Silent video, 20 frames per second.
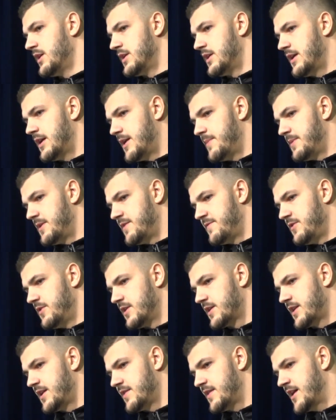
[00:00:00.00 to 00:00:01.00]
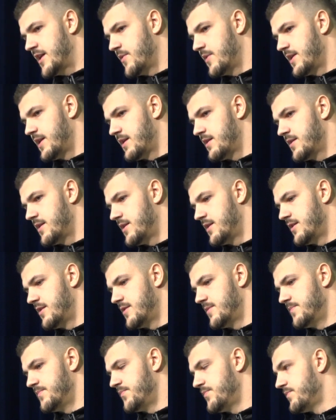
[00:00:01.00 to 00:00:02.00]
Yeah, I mean, if you look at it that way,
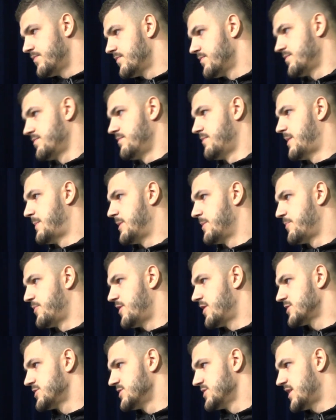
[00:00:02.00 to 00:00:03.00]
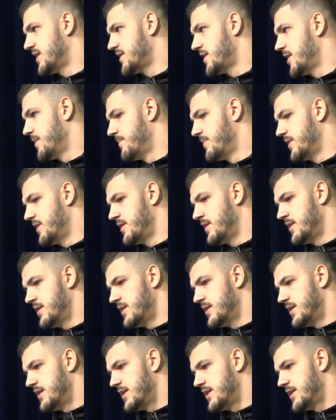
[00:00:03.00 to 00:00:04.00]
um, maybe the production's not there, but
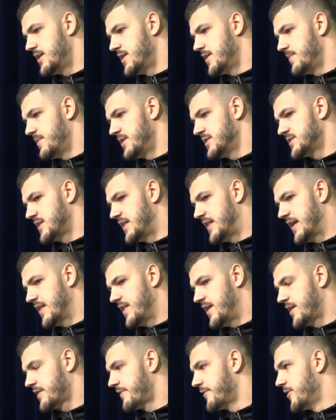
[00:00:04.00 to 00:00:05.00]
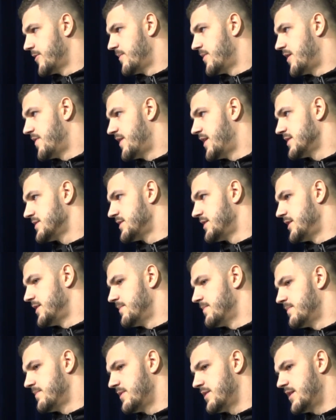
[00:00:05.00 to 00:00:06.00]
um, inside that locker room on that
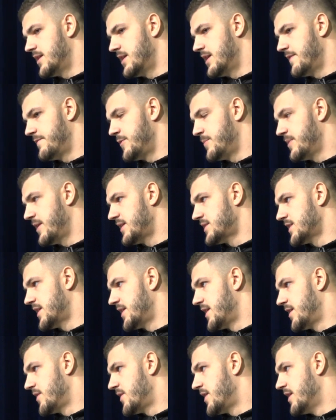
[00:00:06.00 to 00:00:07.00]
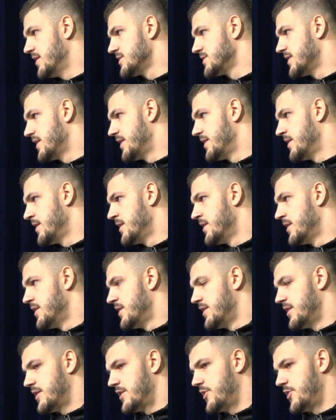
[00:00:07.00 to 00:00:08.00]
team, uh, if you play tight end Ohio State
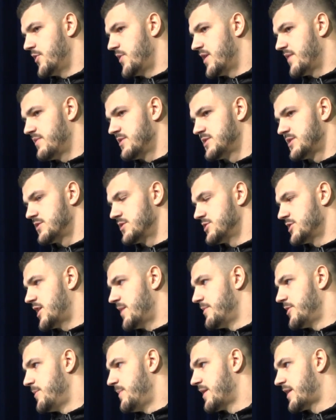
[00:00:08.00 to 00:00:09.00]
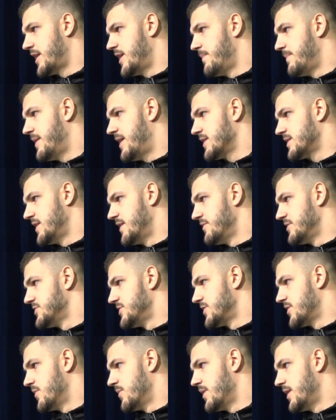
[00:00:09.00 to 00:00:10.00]
you're doing every single job and you make an impact in every
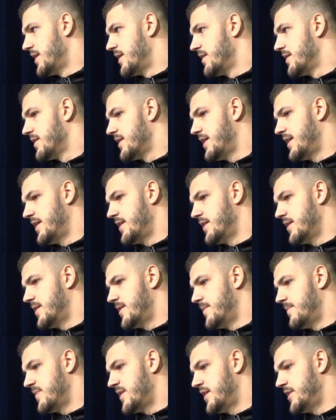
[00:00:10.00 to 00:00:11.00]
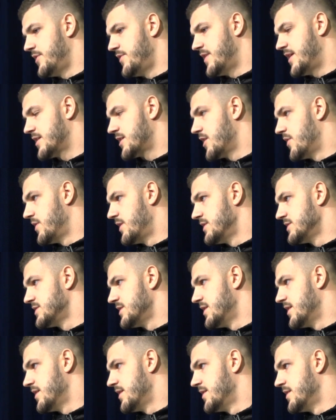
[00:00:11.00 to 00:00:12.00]
single way. And um, I knew that going into
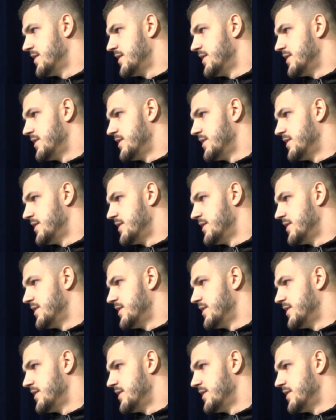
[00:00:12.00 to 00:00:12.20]
the